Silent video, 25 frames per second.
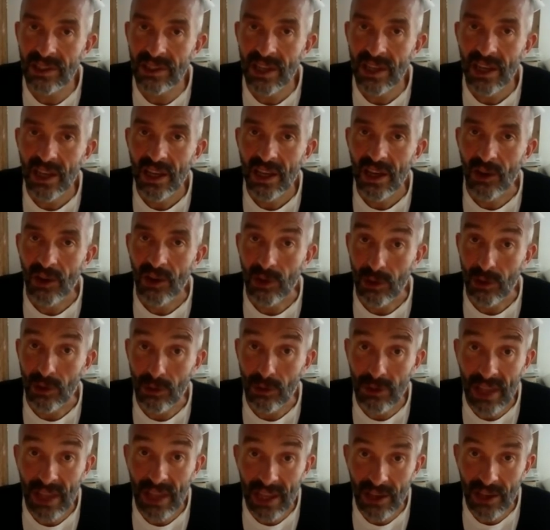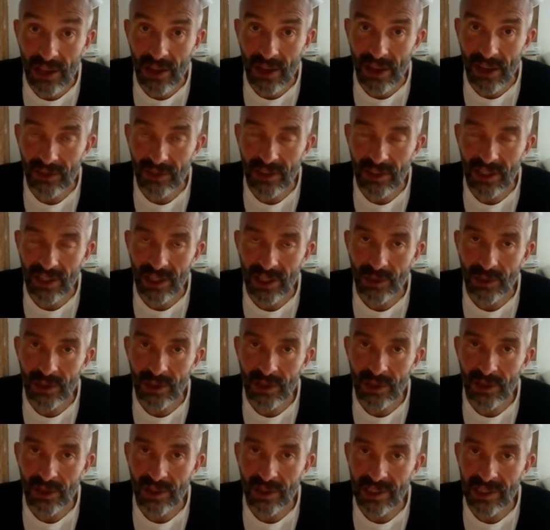well, you think you have to deal with all
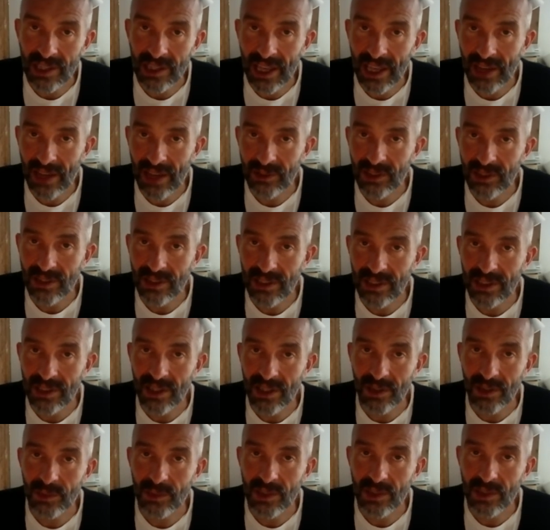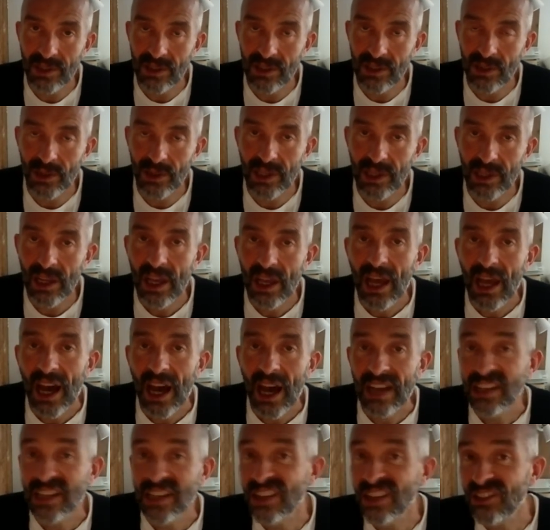these accountancy terms and so on. And
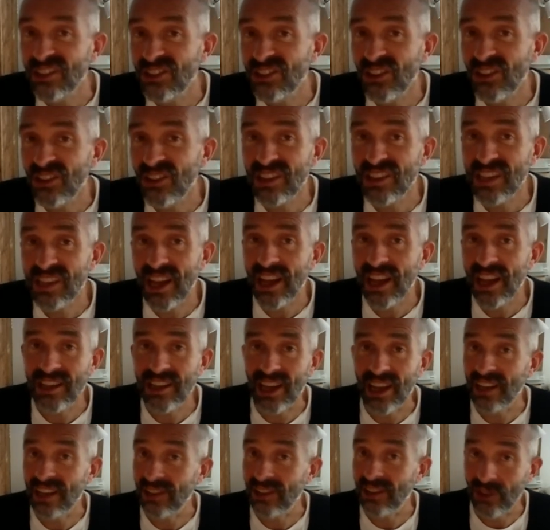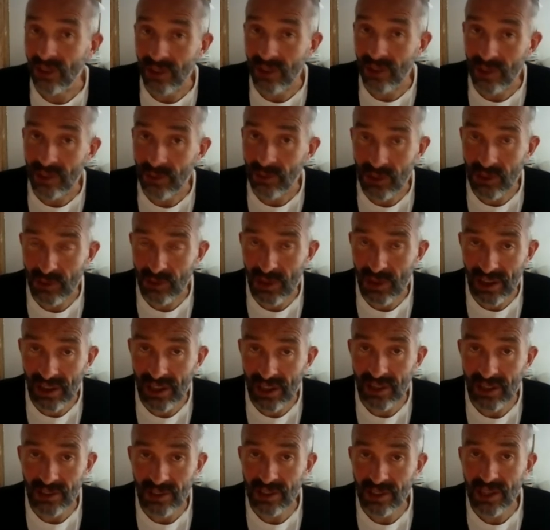the truth is, I don't know that much about
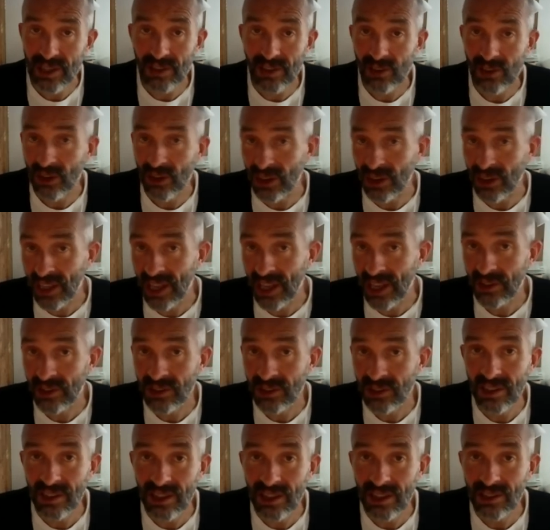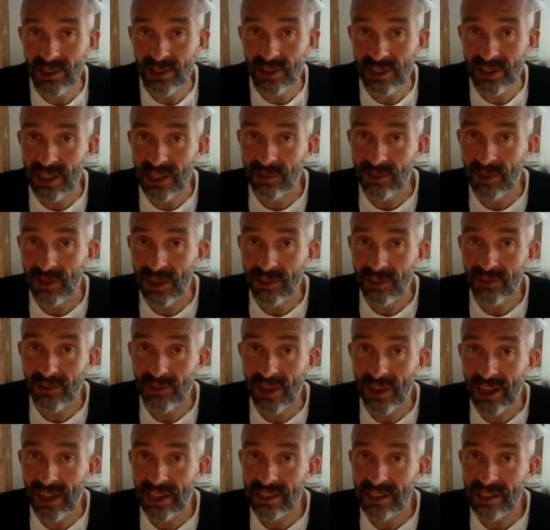accountancy. I've got an accountant; they sort out my
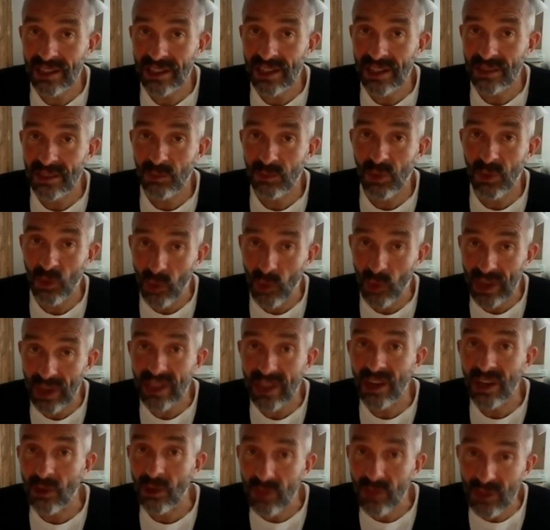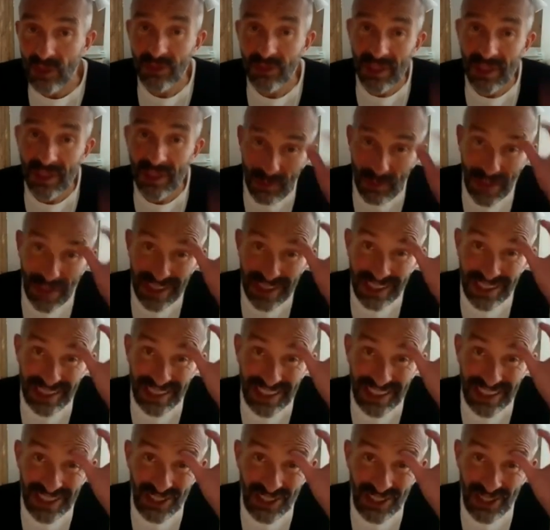finances. But what the basic things
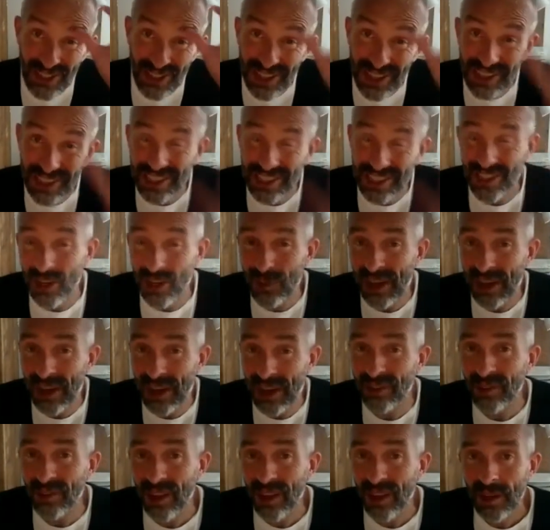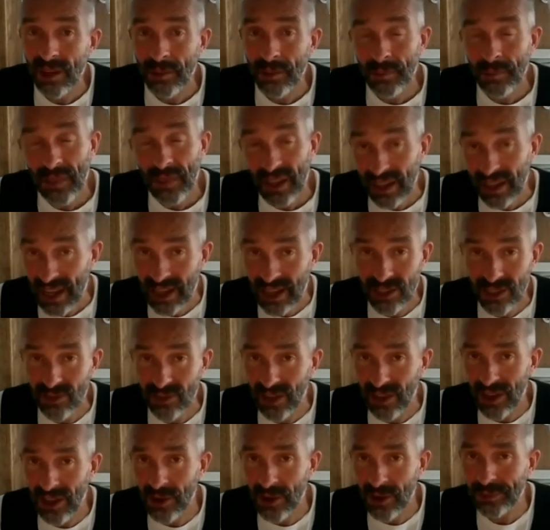you do need to know about: cash
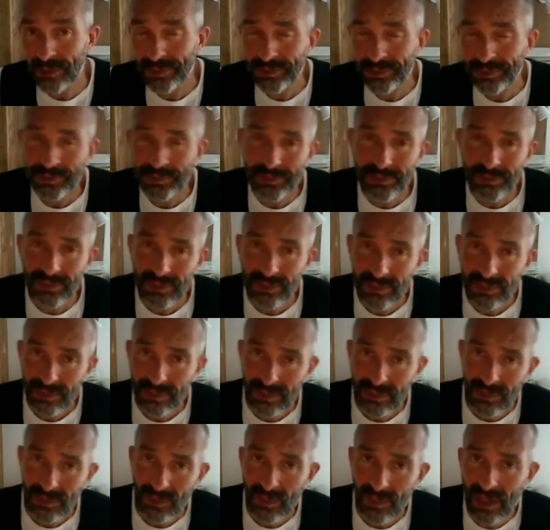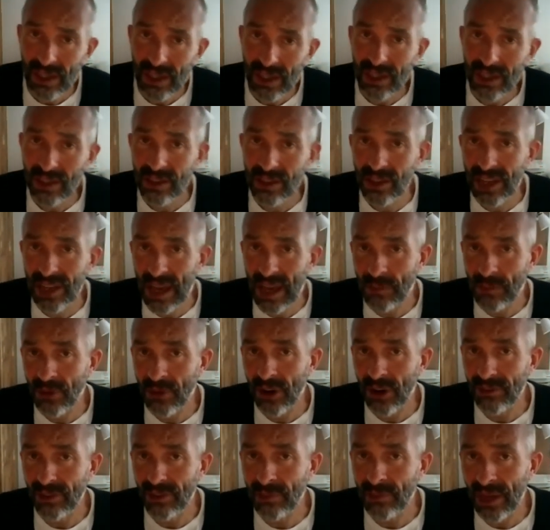flow, your net
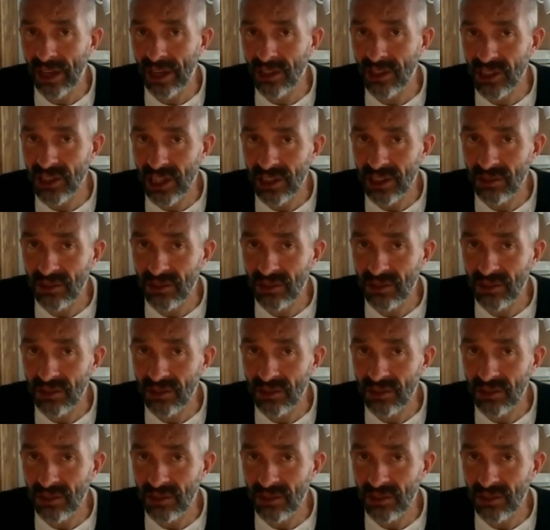profit margin,